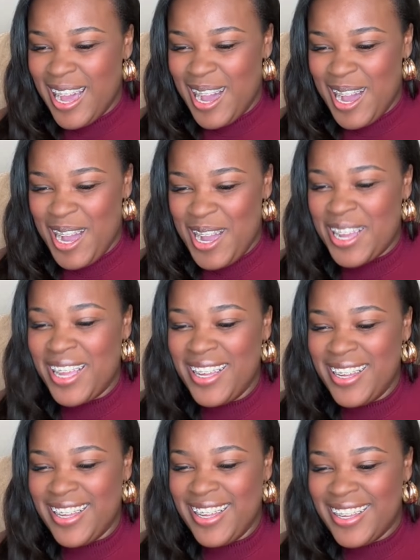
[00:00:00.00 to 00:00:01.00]
uh,
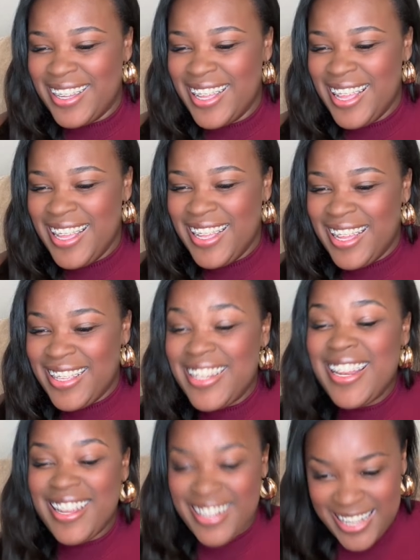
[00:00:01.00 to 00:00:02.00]

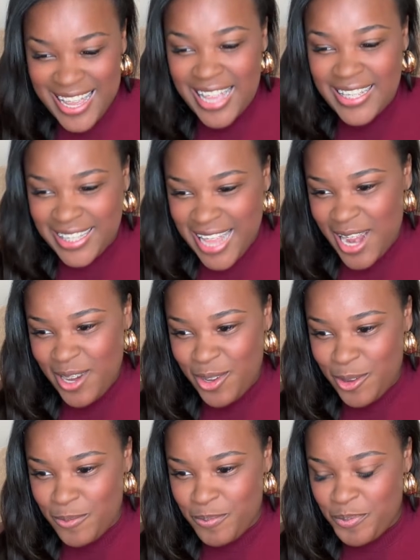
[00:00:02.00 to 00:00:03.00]
Yolanda, yes, I
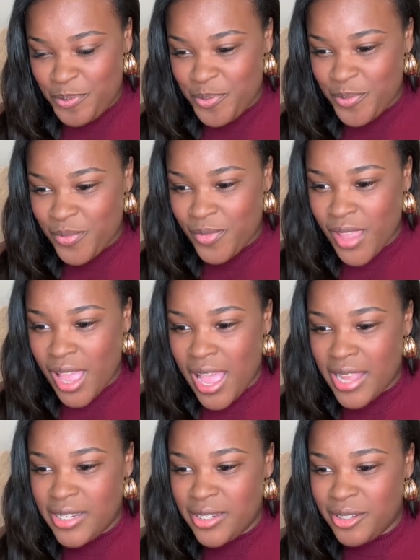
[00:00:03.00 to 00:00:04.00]
do.
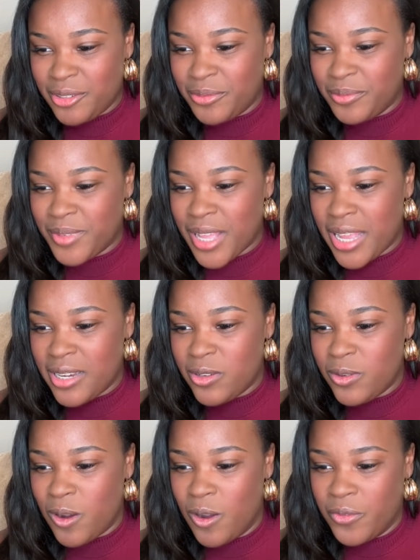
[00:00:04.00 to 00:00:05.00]
I do. I
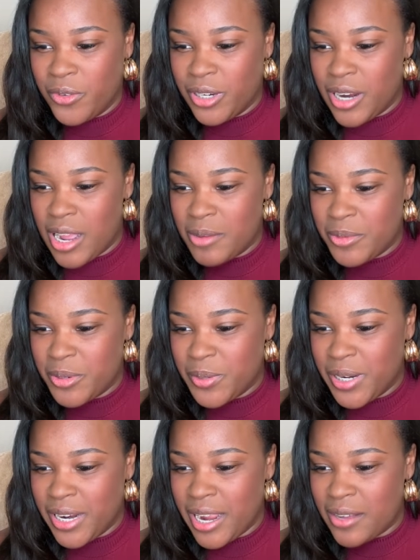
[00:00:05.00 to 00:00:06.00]
do offer
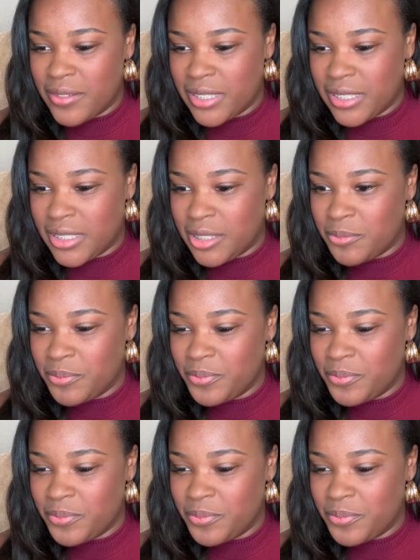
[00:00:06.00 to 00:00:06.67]
career counseling.